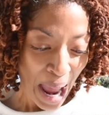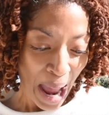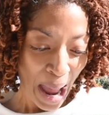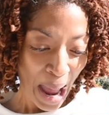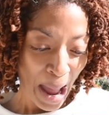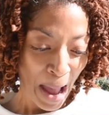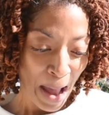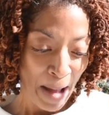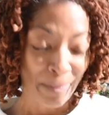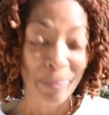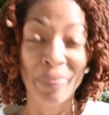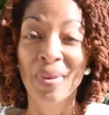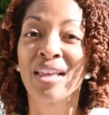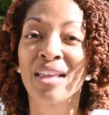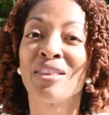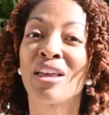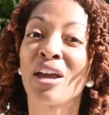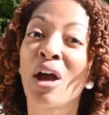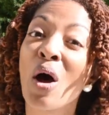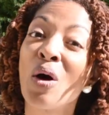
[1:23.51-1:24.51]
Um,
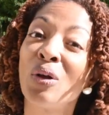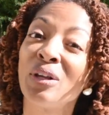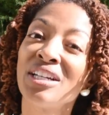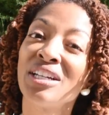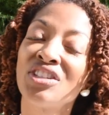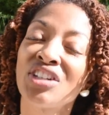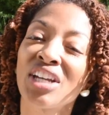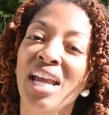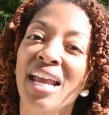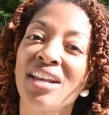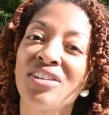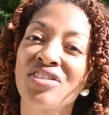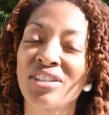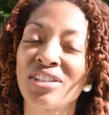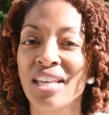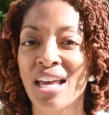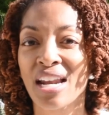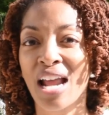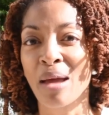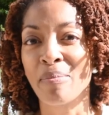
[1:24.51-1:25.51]
the only changes
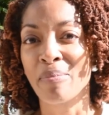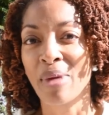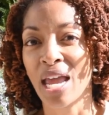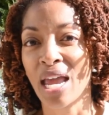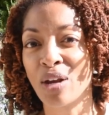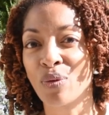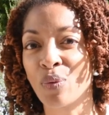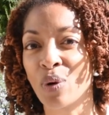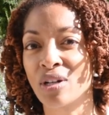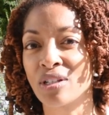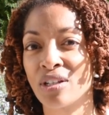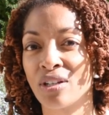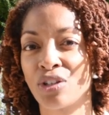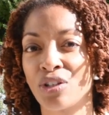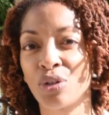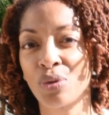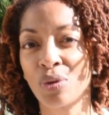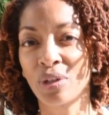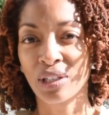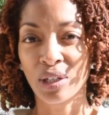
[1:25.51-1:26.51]
that I made were to
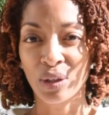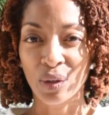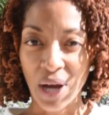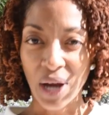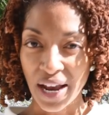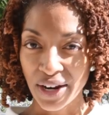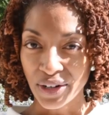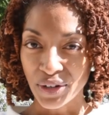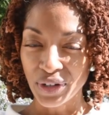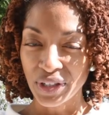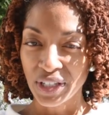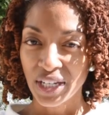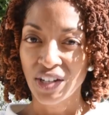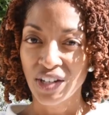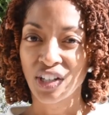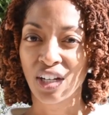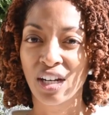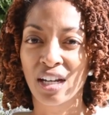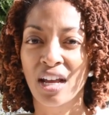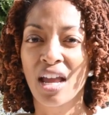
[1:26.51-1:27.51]
do a little
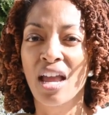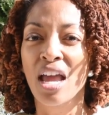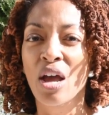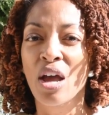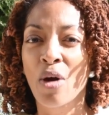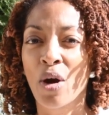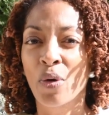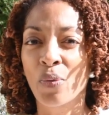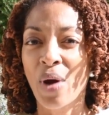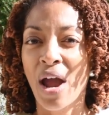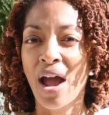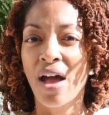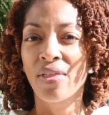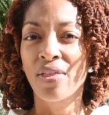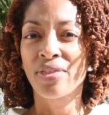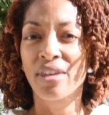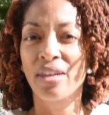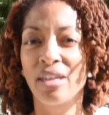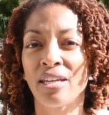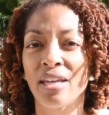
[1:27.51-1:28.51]
understitching
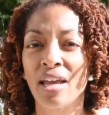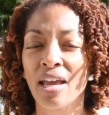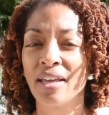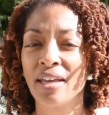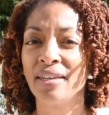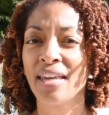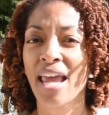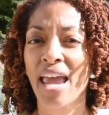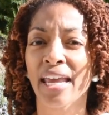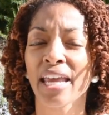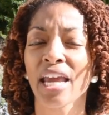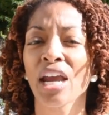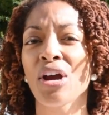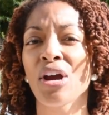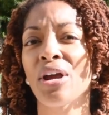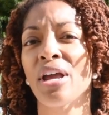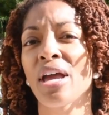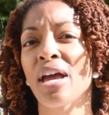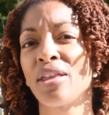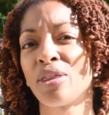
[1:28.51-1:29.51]
around the neck
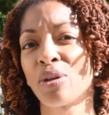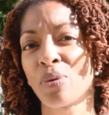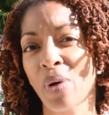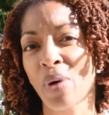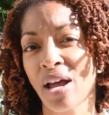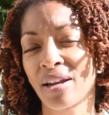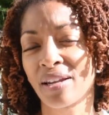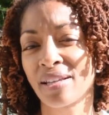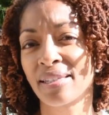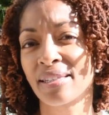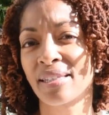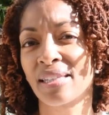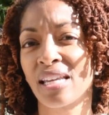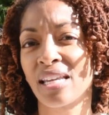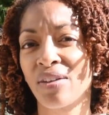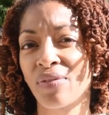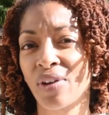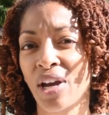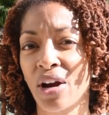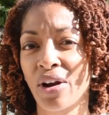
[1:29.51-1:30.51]
area and around the
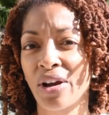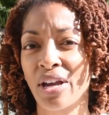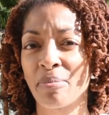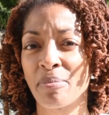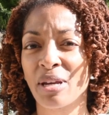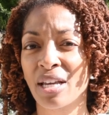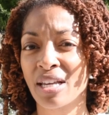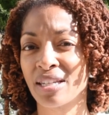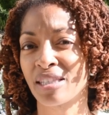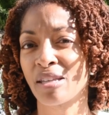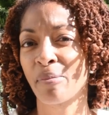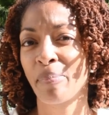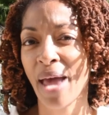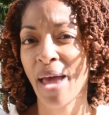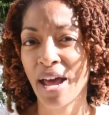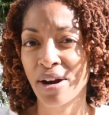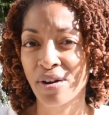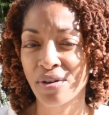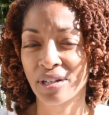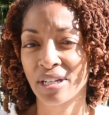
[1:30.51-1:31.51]
sleeve area because the
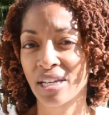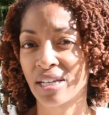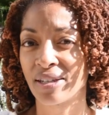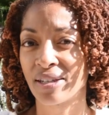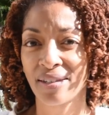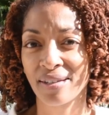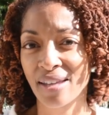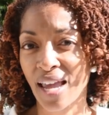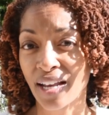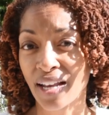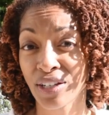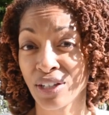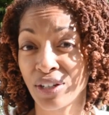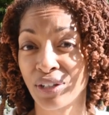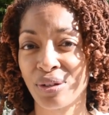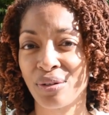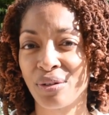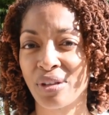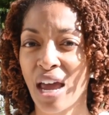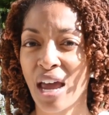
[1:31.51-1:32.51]
pattern didn't say to
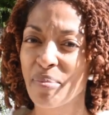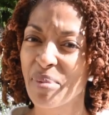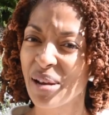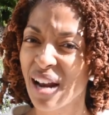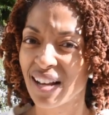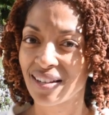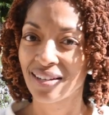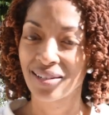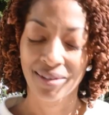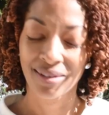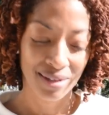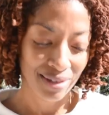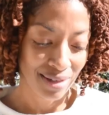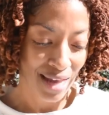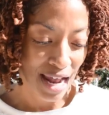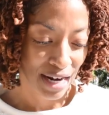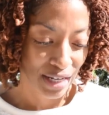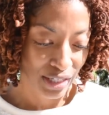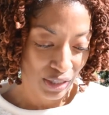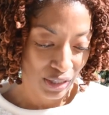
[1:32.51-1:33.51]
do that, but I just
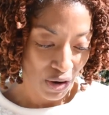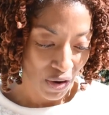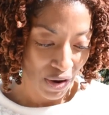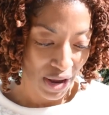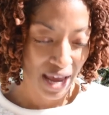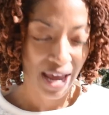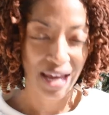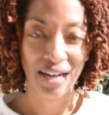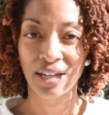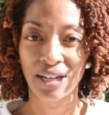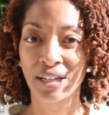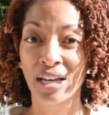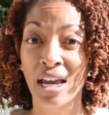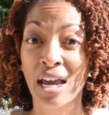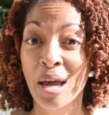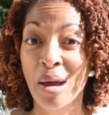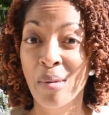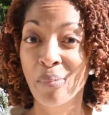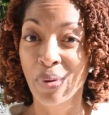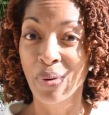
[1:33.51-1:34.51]
decided to go ahead and
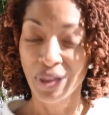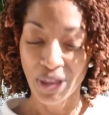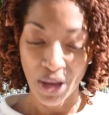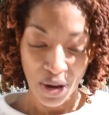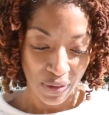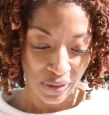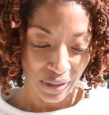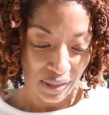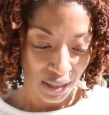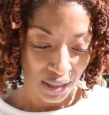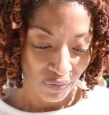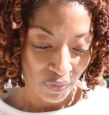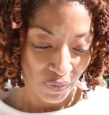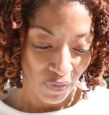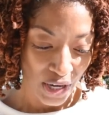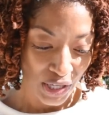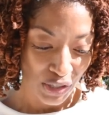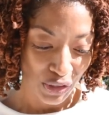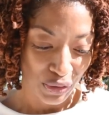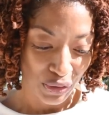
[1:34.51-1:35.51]
put those
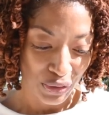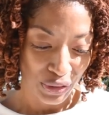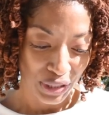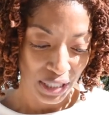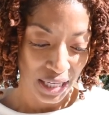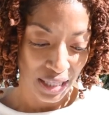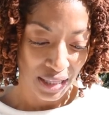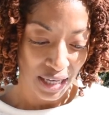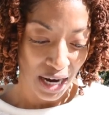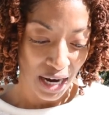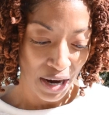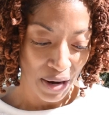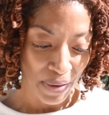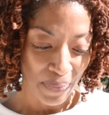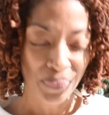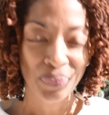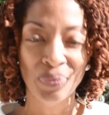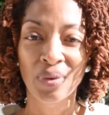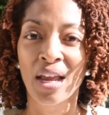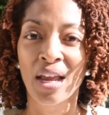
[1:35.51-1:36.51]
features in there.
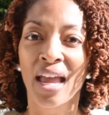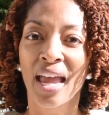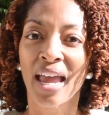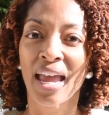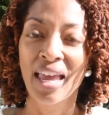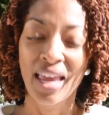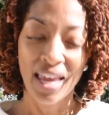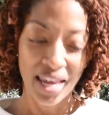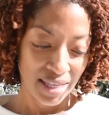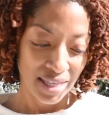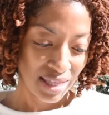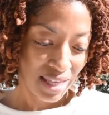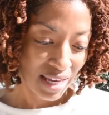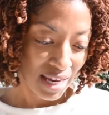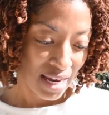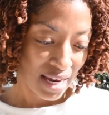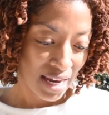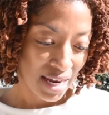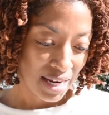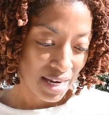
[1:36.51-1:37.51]
And
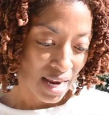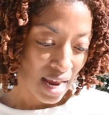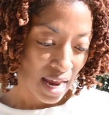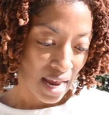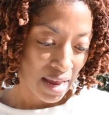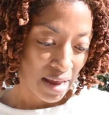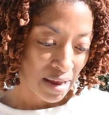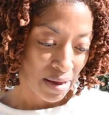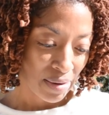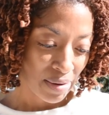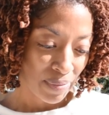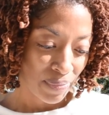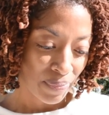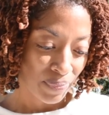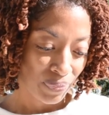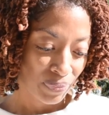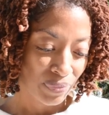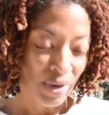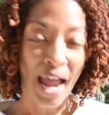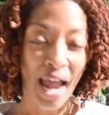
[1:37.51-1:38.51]
then
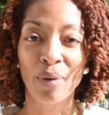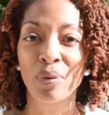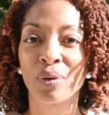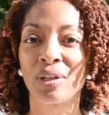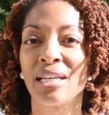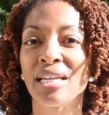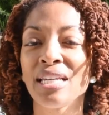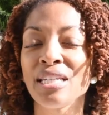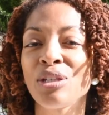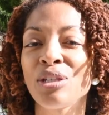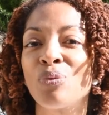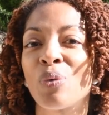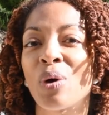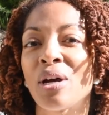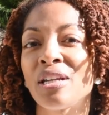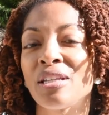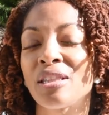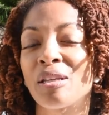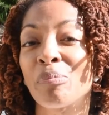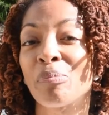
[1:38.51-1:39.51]
um, I released
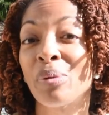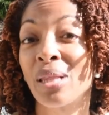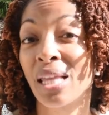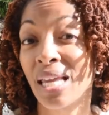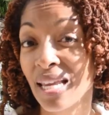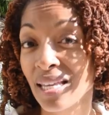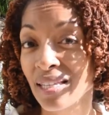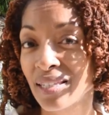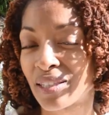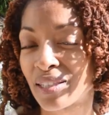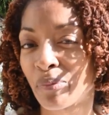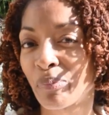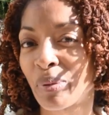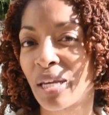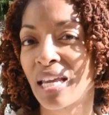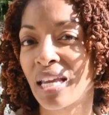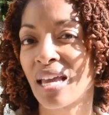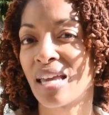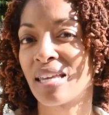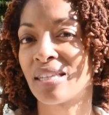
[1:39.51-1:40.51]
one of the pleats
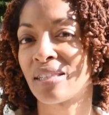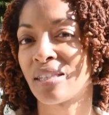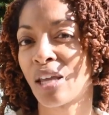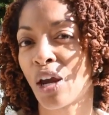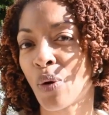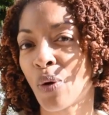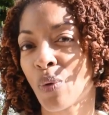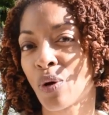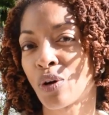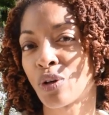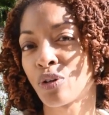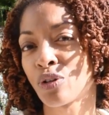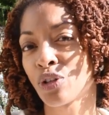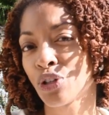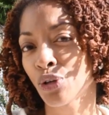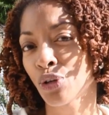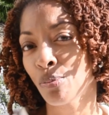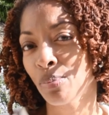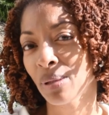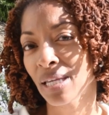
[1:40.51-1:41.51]
because there were
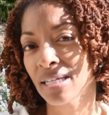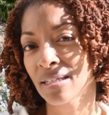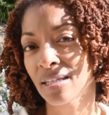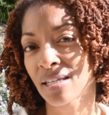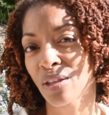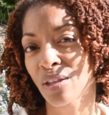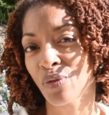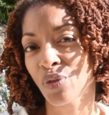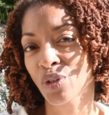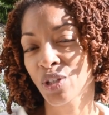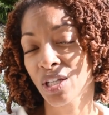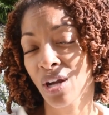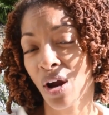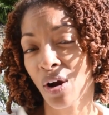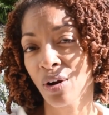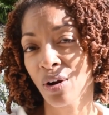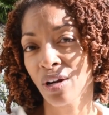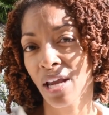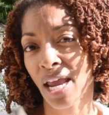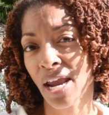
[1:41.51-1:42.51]
two pleats in the
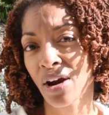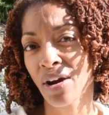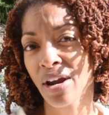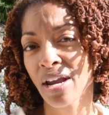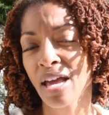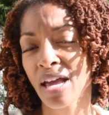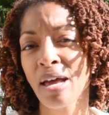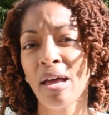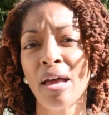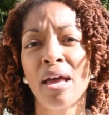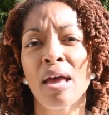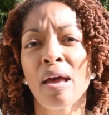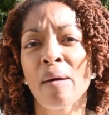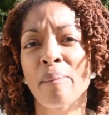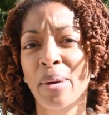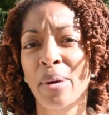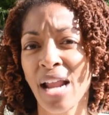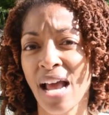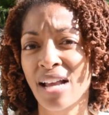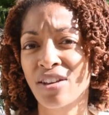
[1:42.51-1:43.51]
skirt area,
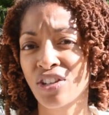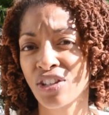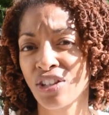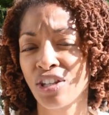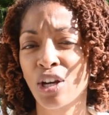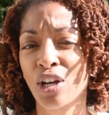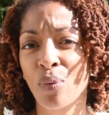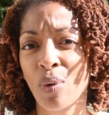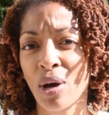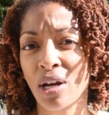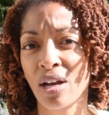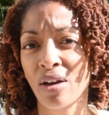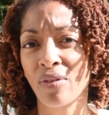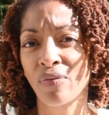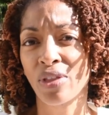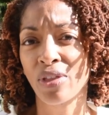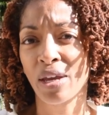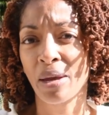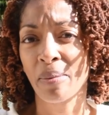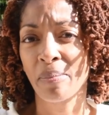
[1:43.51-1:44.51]
but I just took one
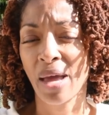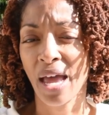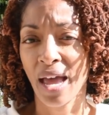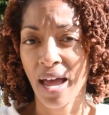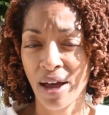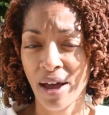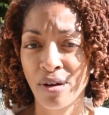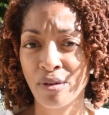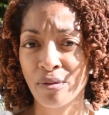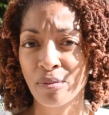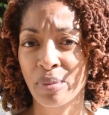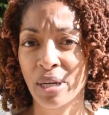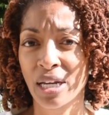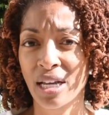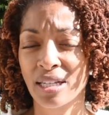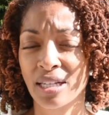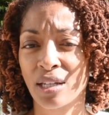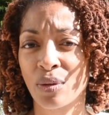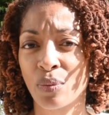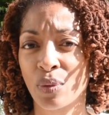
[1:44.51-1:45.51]
of them out
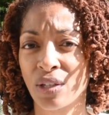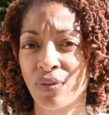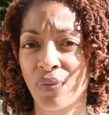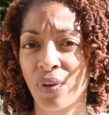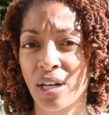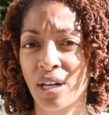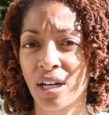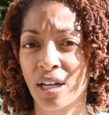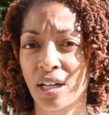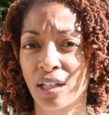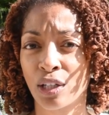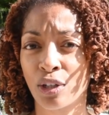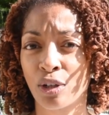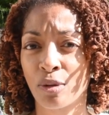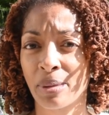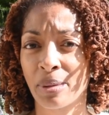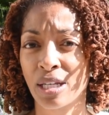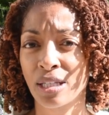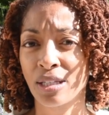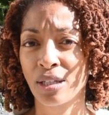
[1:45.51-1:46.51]
because it was fitting a
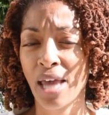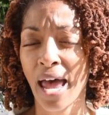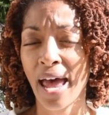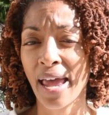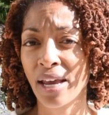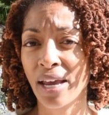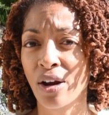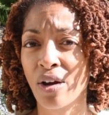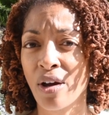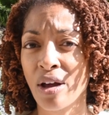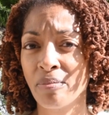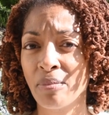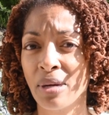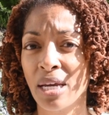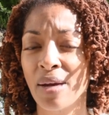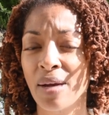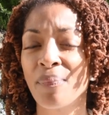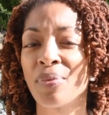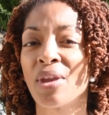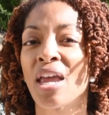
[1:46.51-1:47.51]
little bit tight on
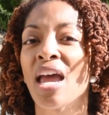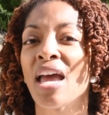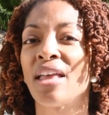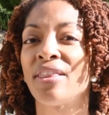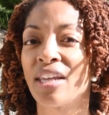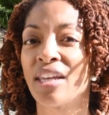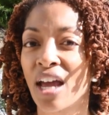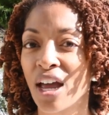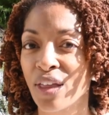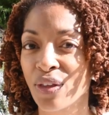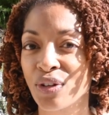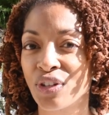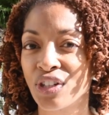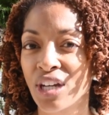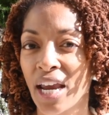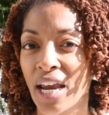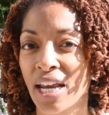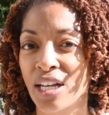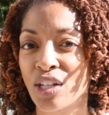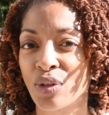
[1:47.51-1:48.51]
me. The other
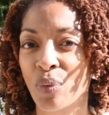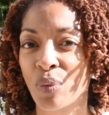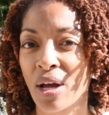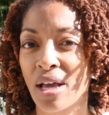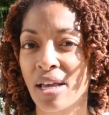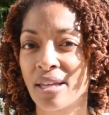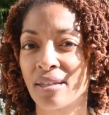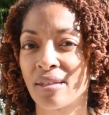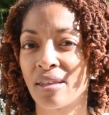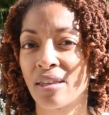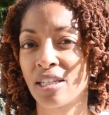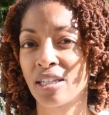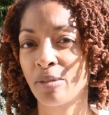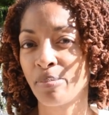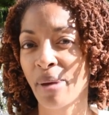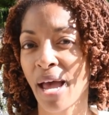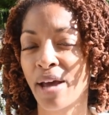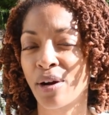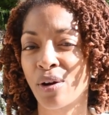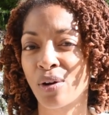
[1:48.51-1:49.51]
change was this
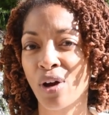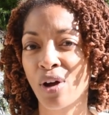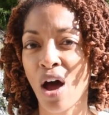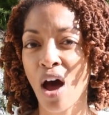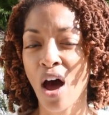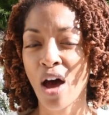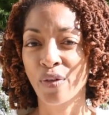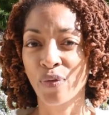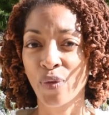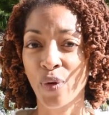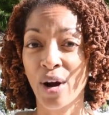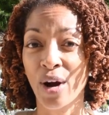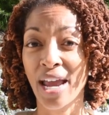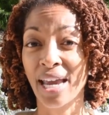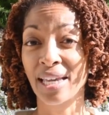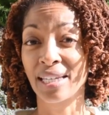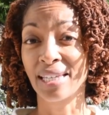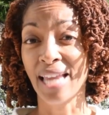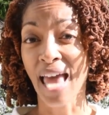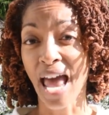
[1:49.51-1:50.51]
pattern called for
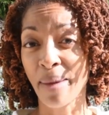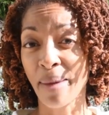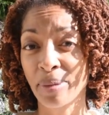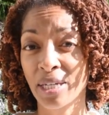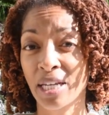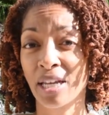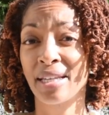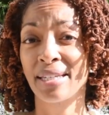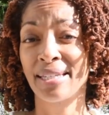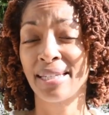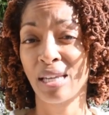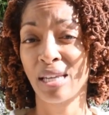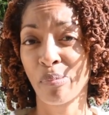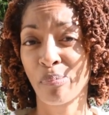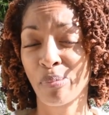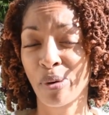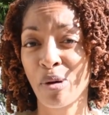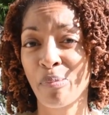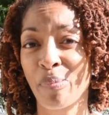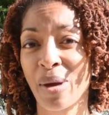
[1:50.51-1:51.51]
a lapped
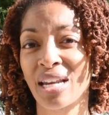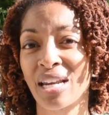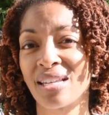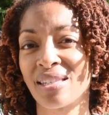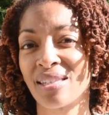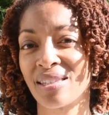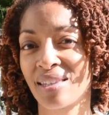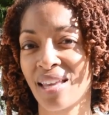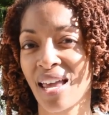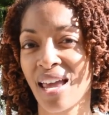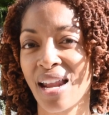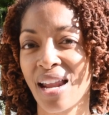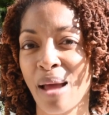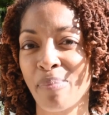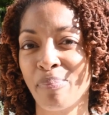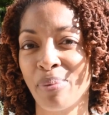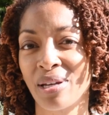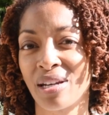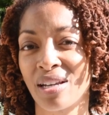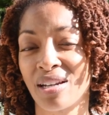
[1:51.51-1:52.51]
zipper, but instead I
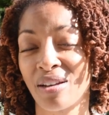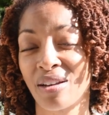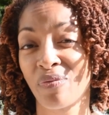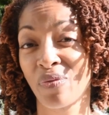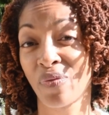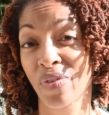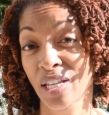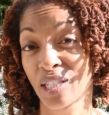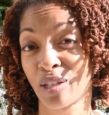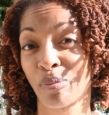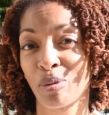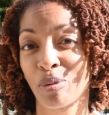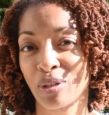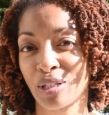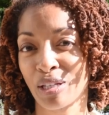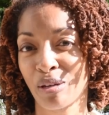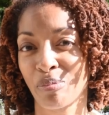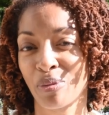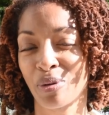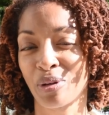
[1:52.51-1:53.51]
put an invisible
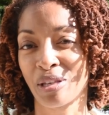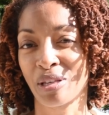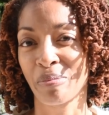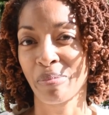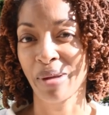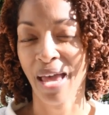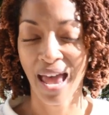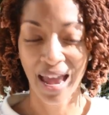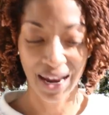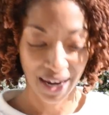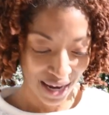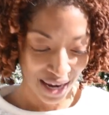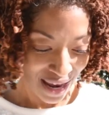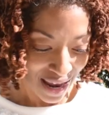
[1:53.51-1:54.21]
zipper in the back.